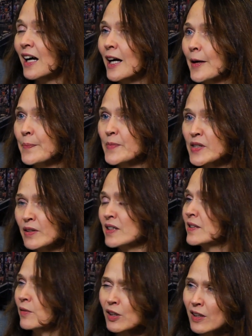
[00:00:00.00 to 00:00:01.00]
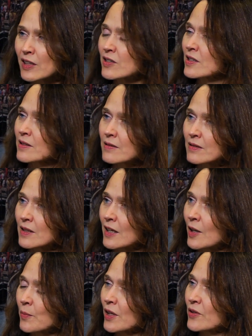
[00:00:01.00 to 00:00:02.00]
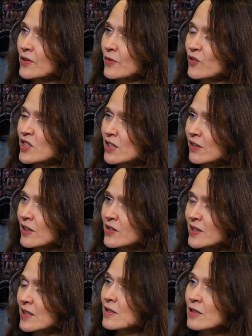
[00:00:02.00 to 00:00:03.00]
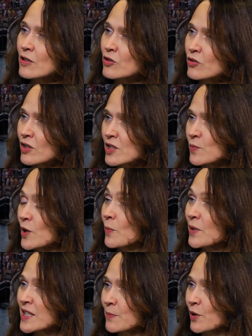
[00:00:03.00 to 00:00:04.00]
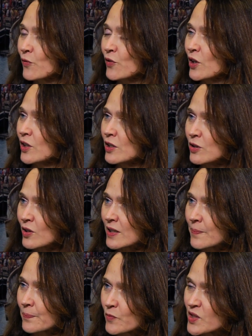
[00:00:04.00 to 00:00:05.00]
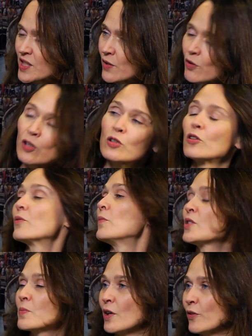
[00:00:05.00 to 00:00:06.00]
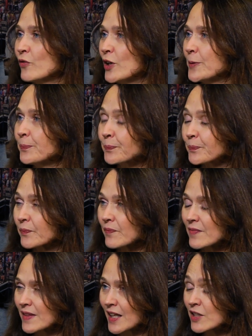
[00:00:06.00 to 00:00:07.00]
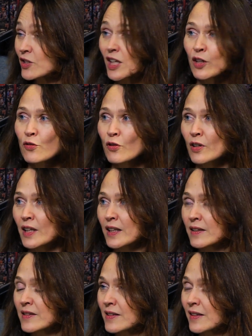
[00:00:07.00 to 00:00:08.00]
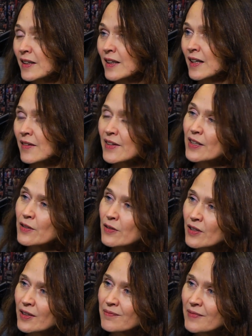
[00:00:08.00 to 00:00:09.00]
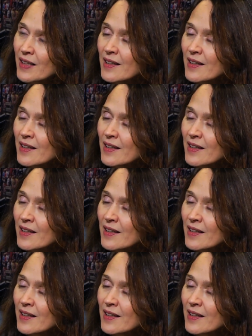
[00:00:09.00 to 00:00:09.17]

So I say, well, look, I'll just upload the video and I'll send it to you straight away on my smartphone, and you can receive it on your smartphone and check through it, and then you can